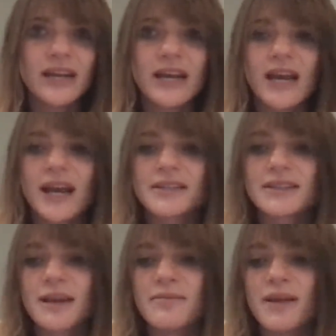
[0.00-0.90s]
And I asked
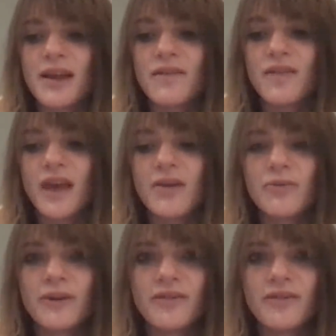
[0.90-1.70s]
them if they would